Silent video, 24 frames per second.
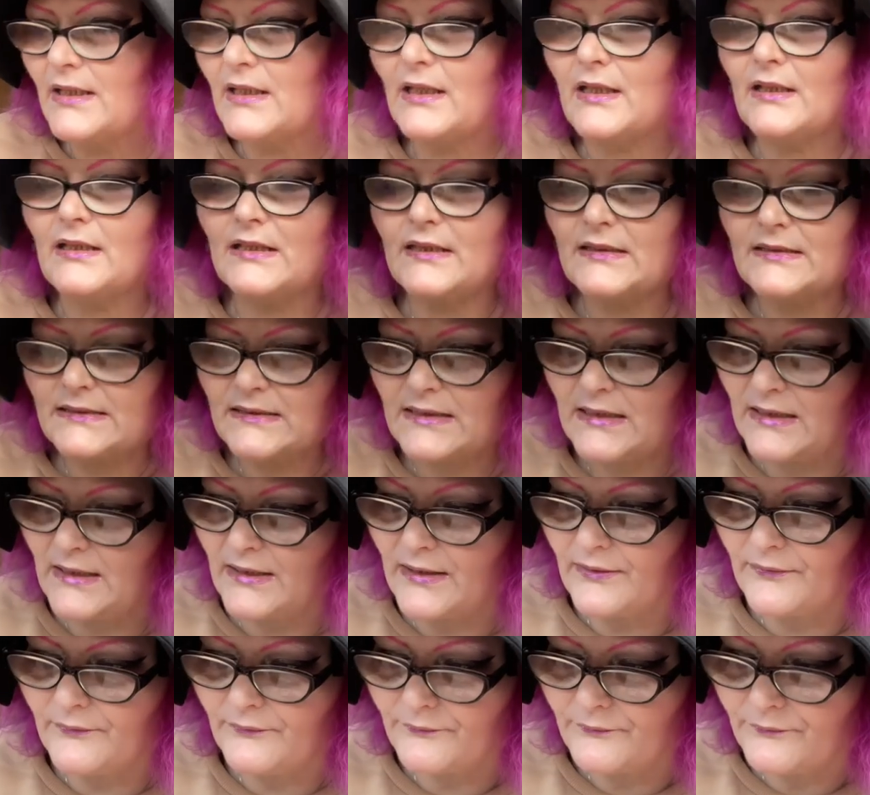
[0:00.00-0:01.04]
our list
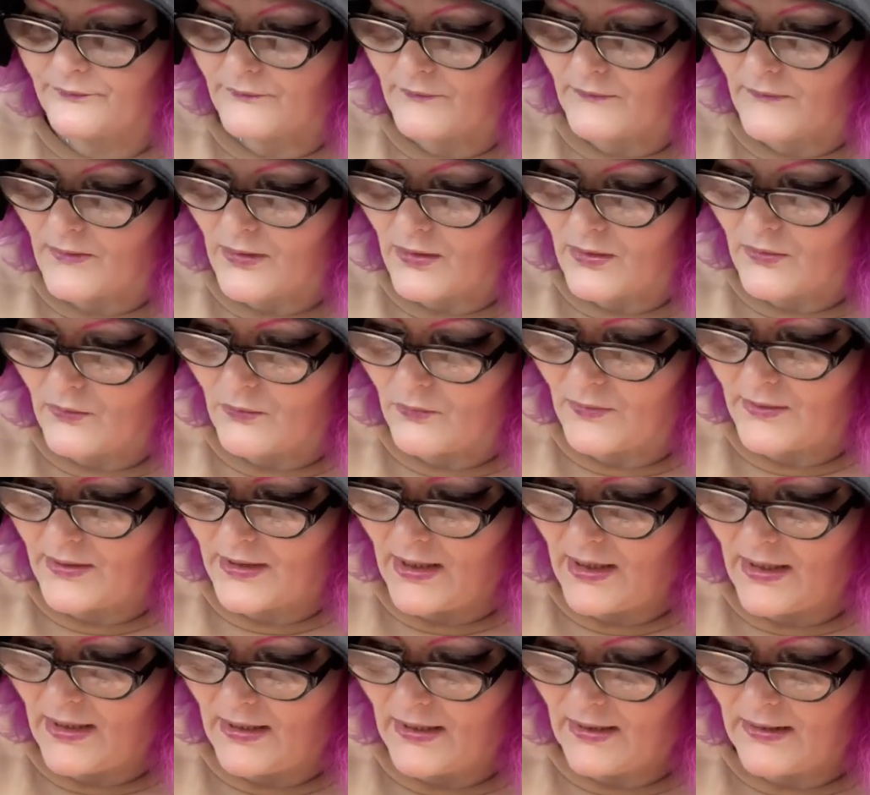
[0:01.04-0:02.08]
here, we
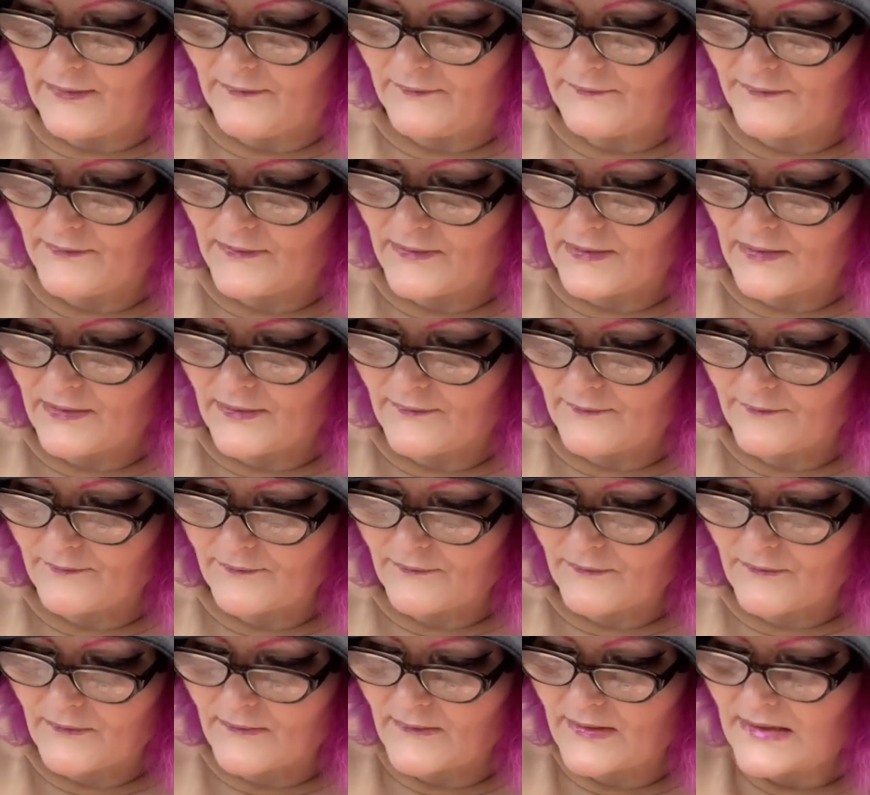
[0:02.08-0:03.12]
have
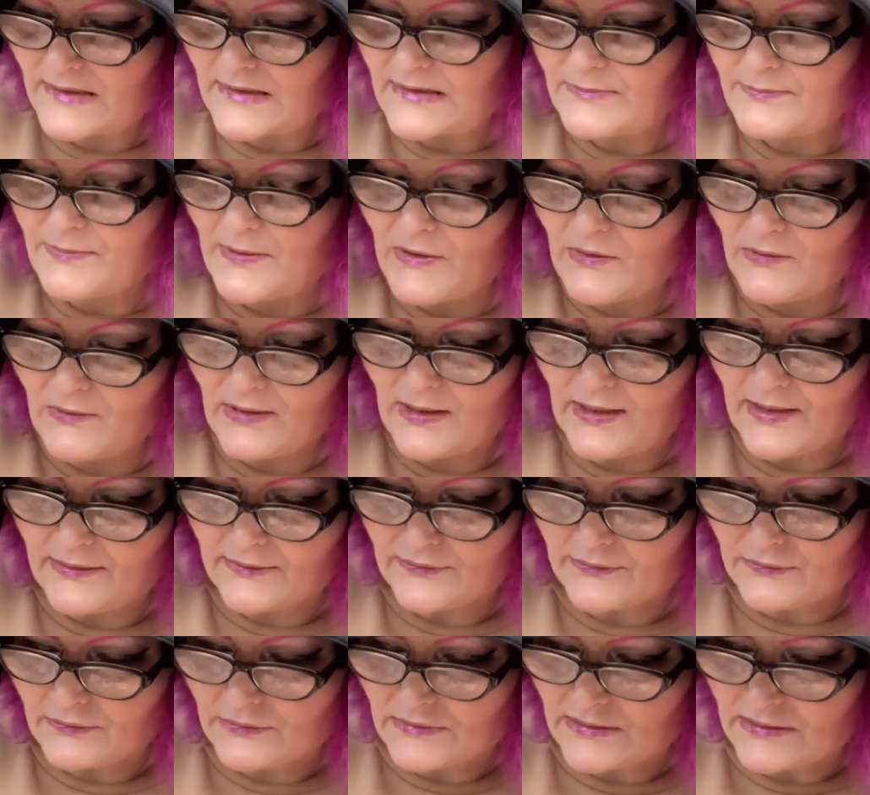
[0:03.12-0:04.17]
the spell
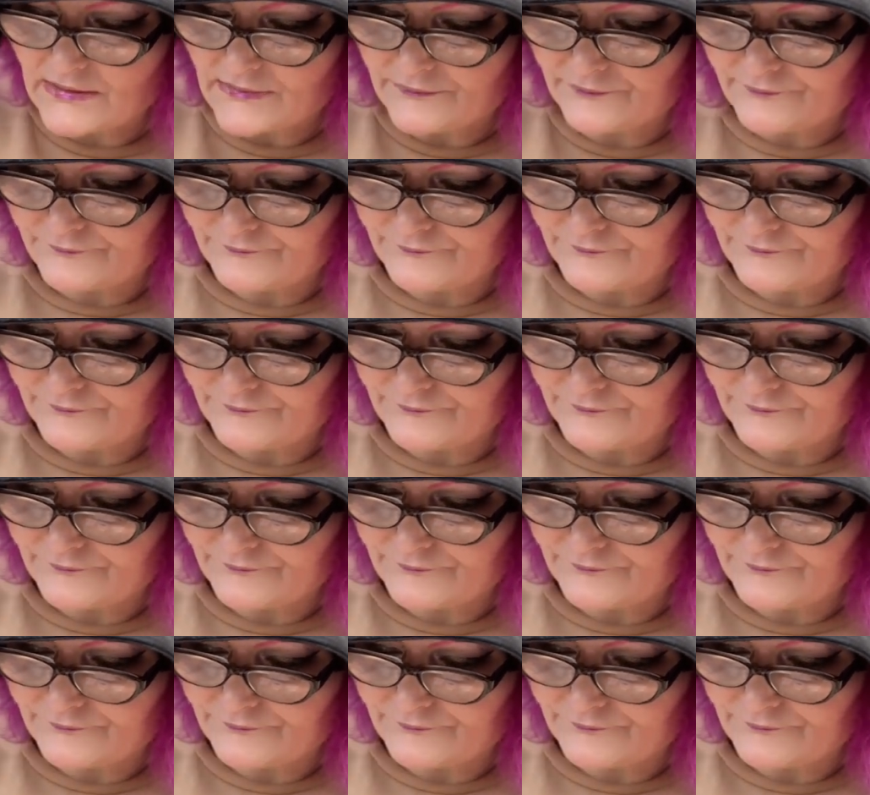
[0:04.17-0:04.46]
candles.